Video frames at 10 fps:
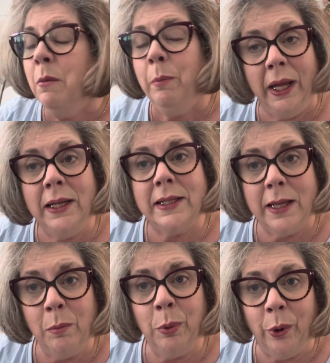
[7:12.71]
But at
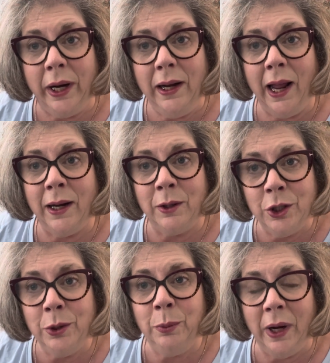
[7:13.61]
some point, I
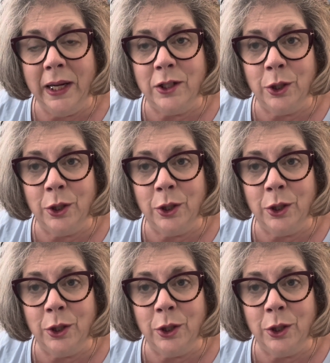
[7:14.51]
do want